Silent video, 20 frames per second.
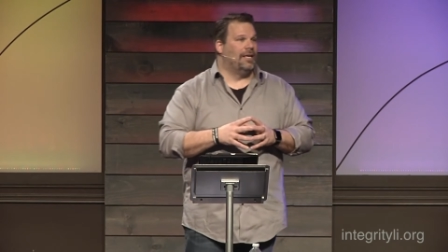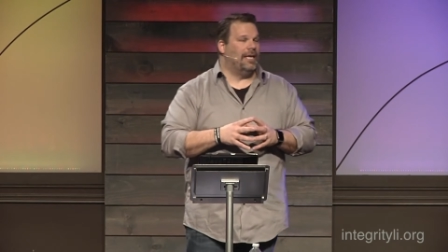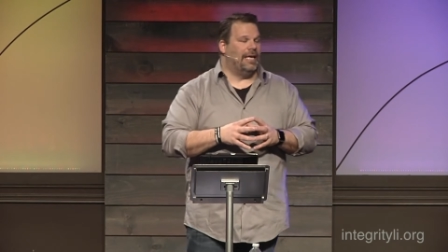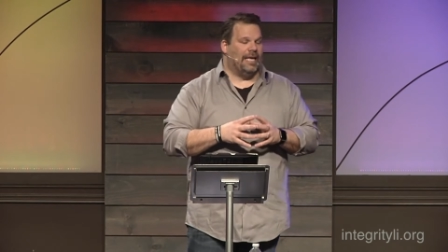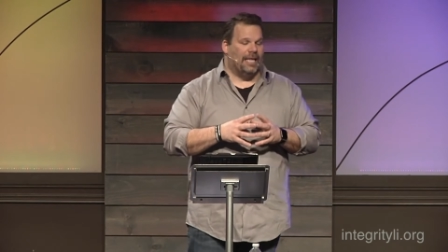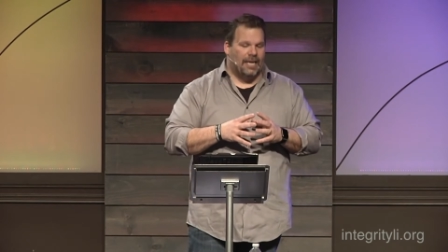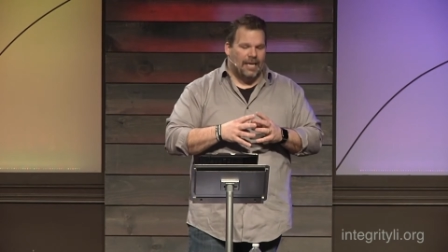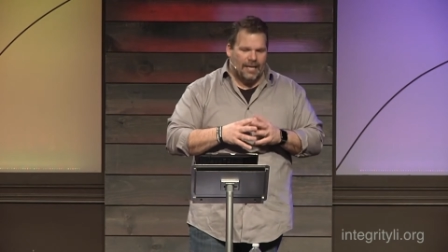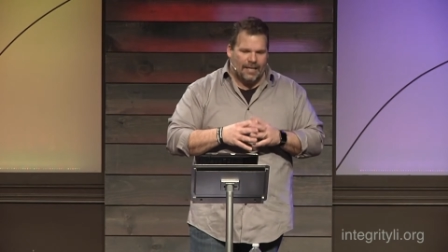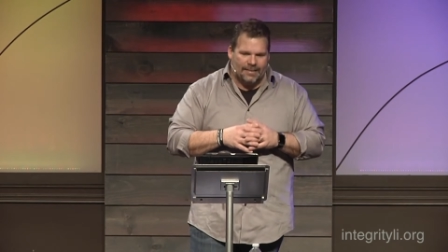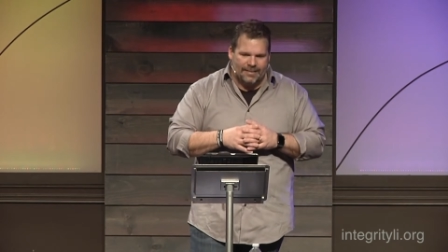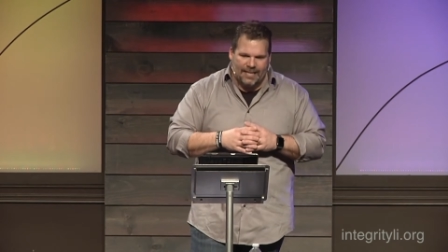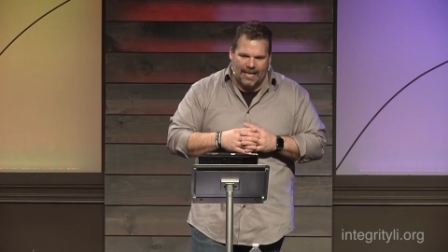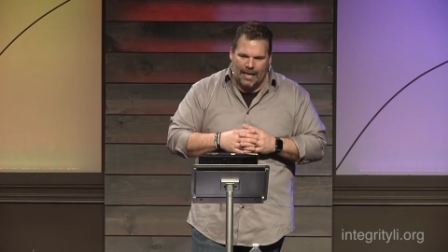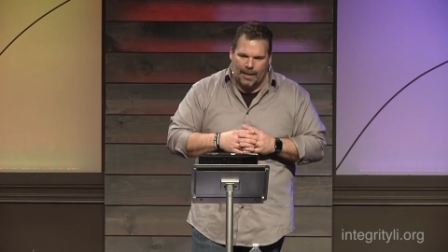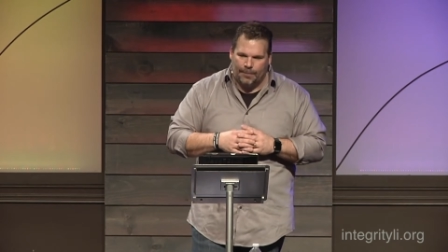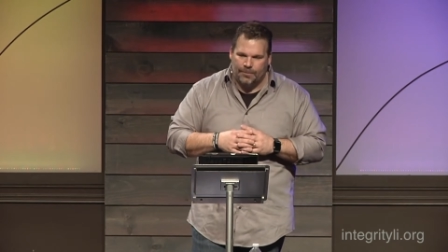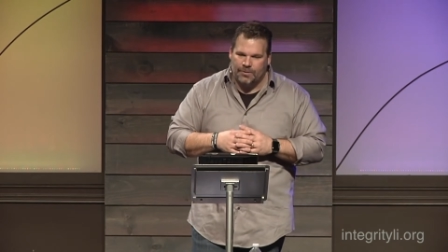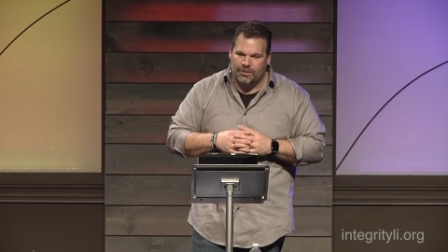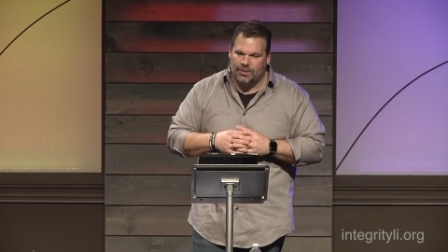in an
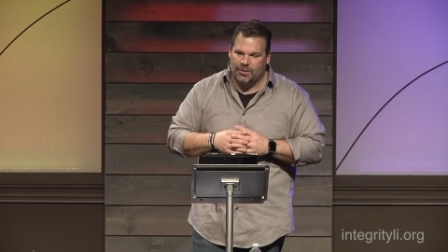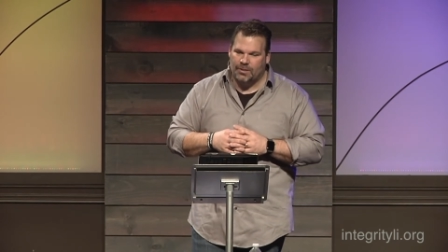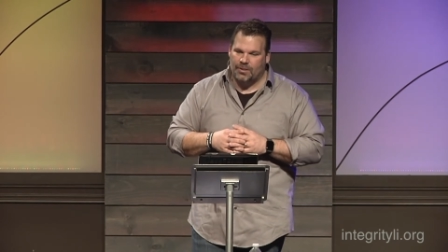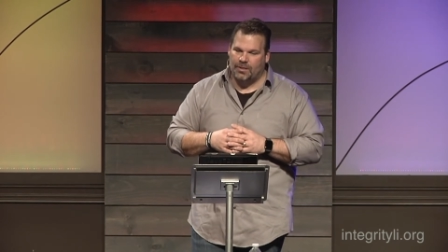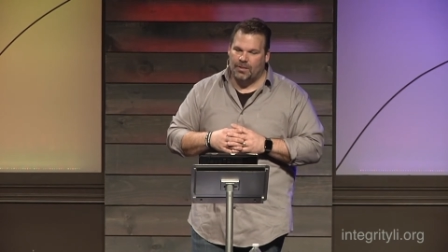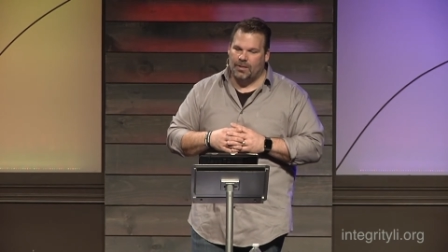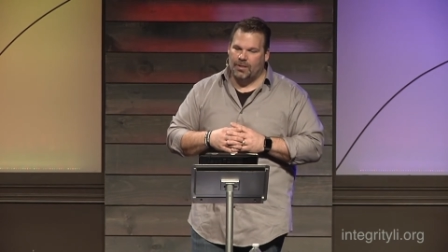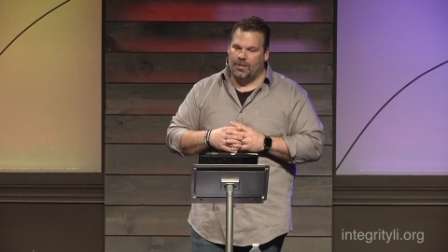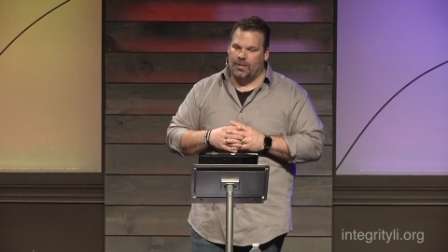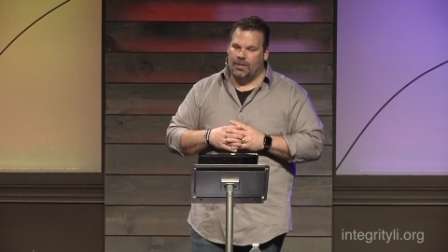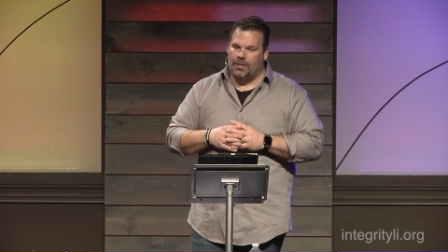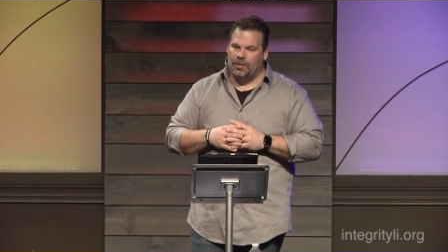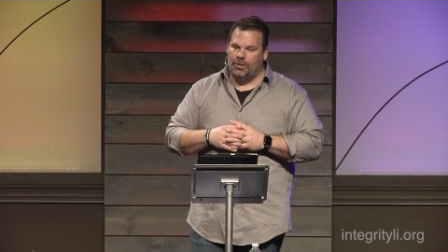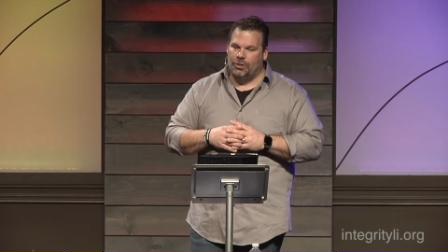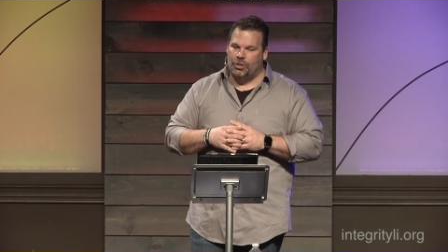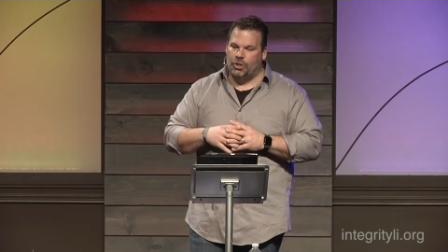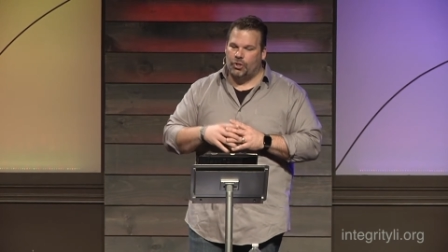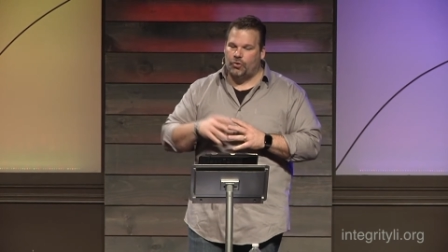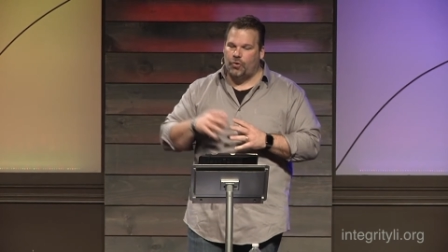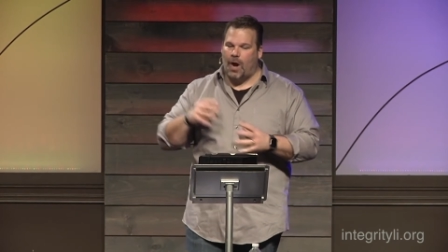attempt
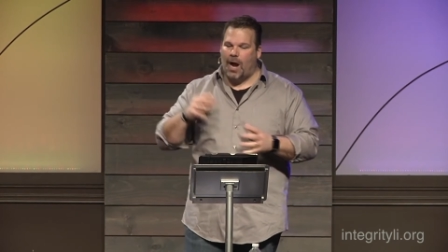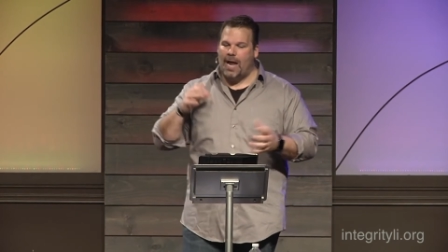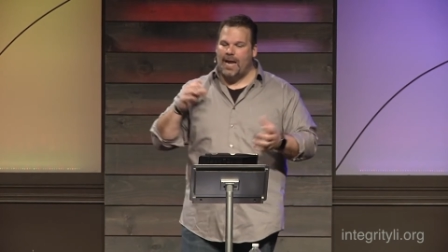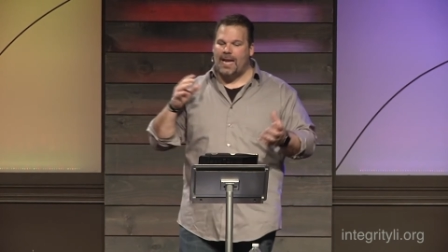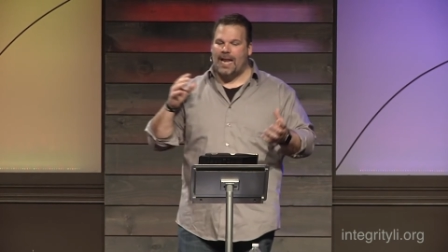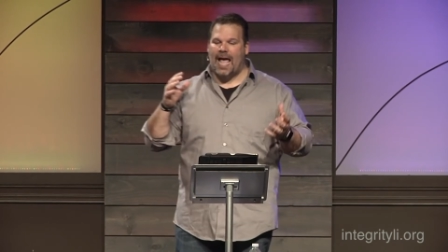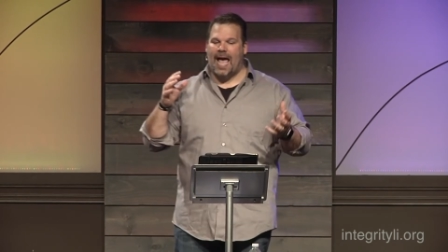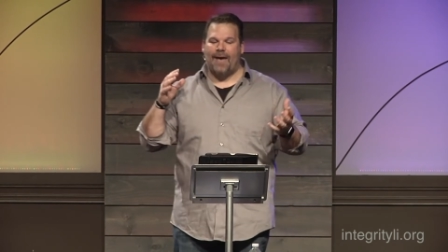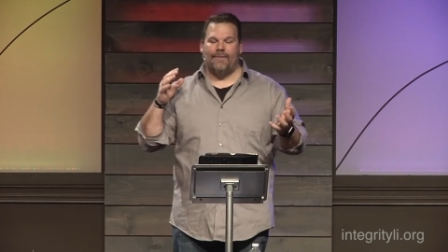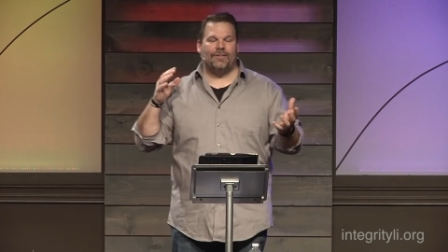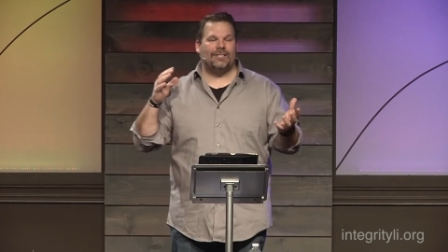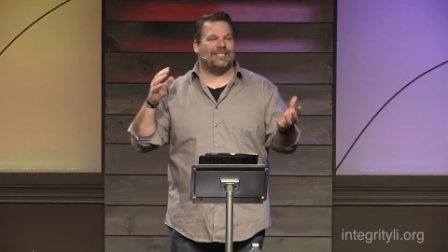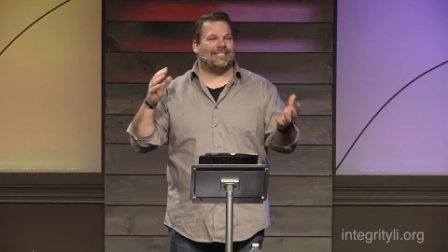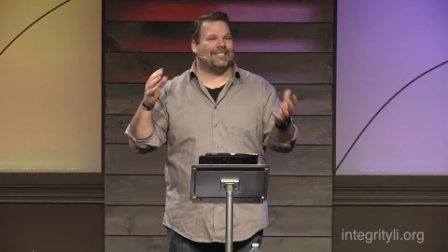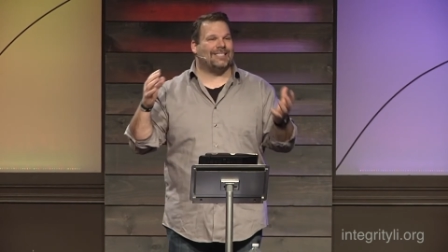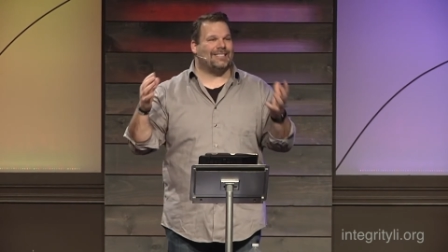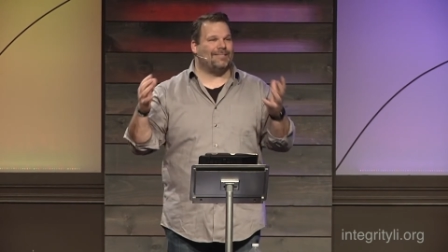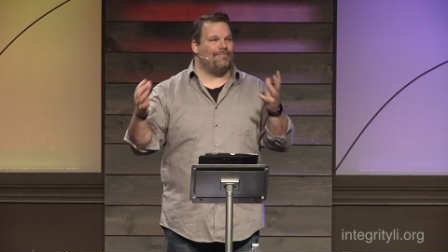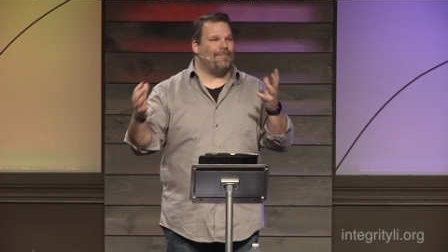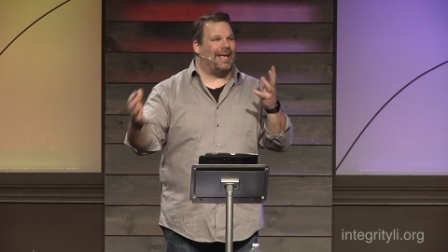to try and have it
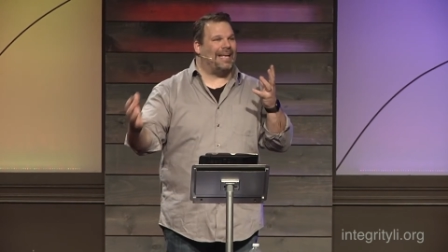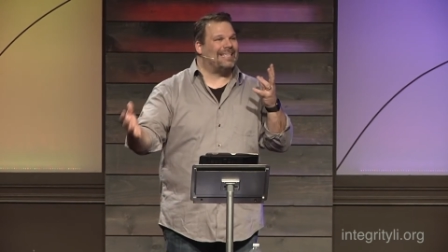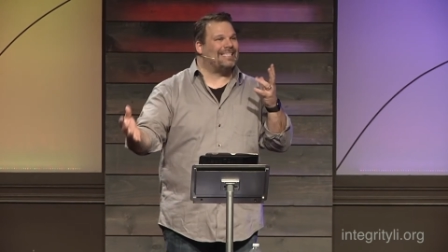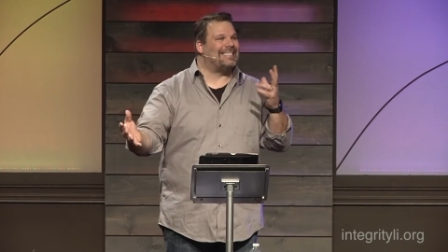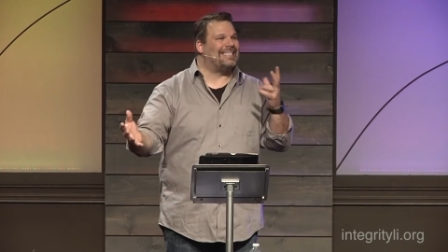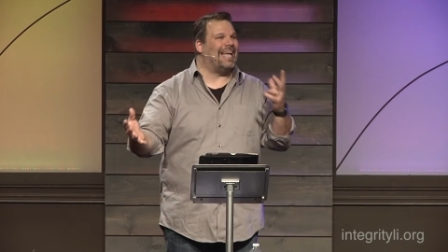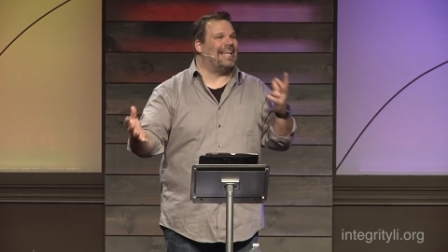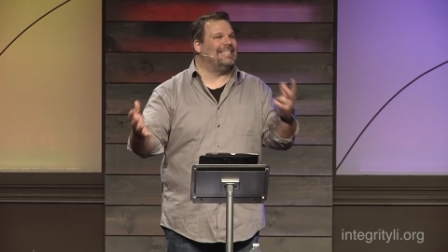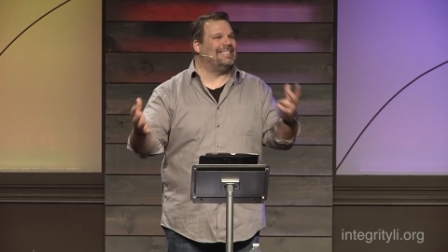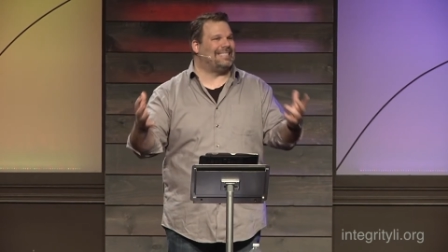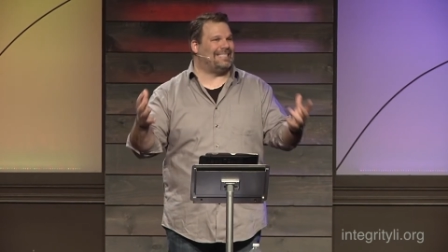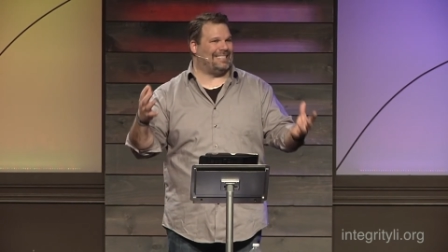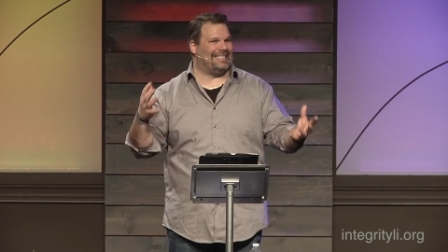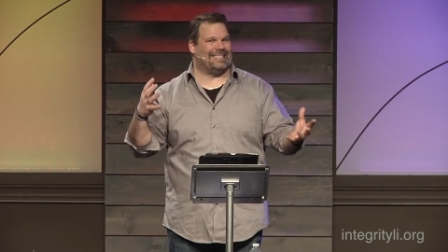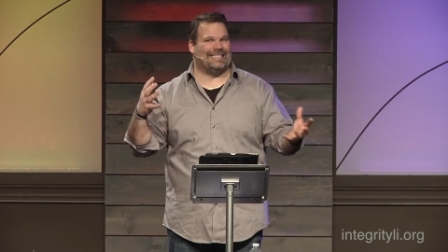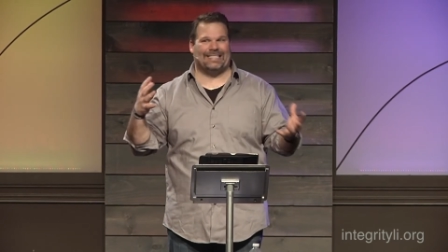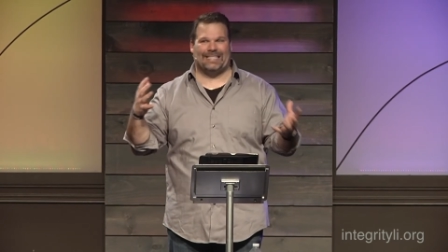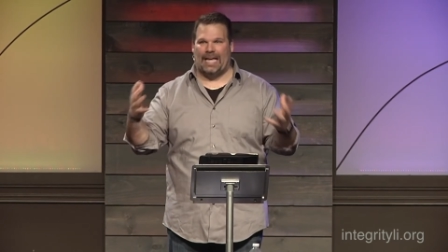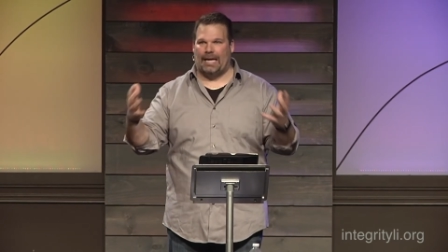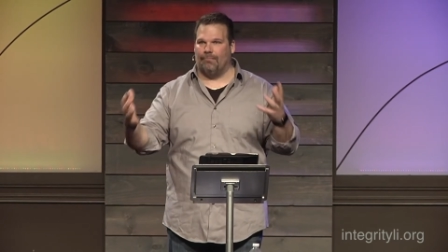make sense
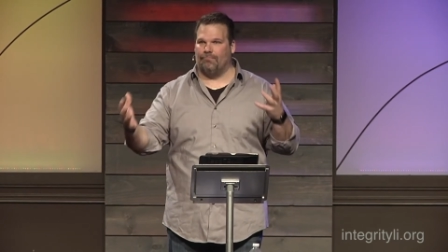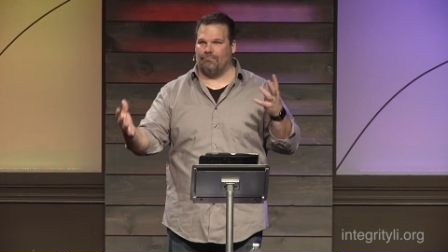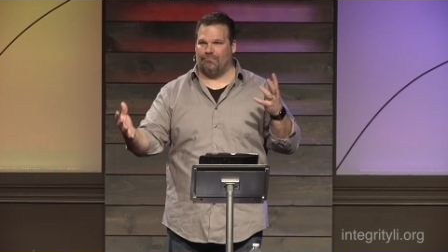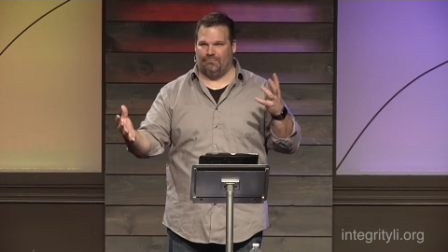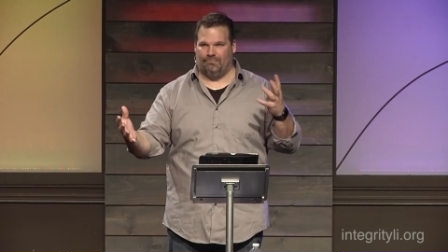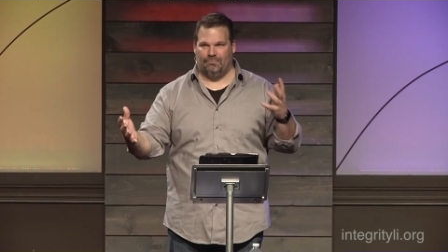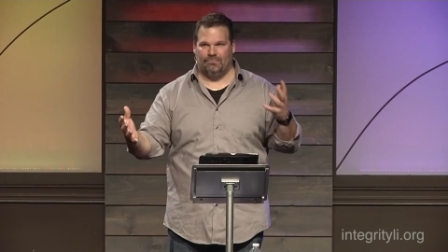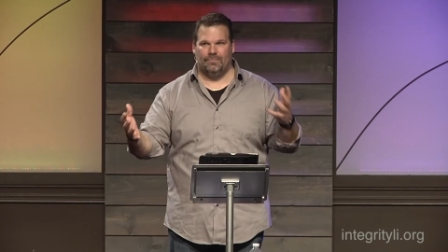to them.